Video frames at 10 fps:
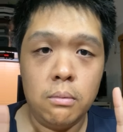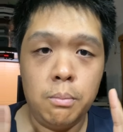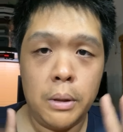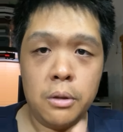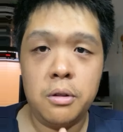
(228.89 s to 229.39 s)

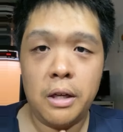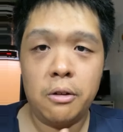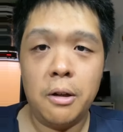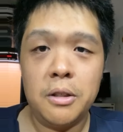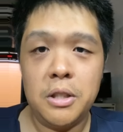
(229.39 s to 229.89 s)
because
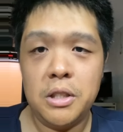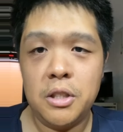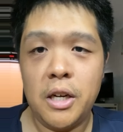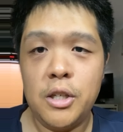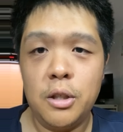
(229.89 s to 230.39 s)
technology is
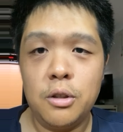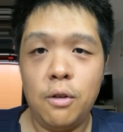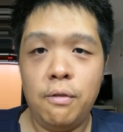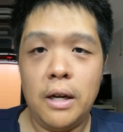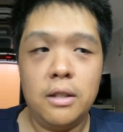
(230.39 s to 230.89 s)
changing so
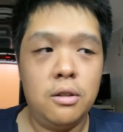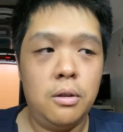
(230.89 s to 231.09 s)
fast,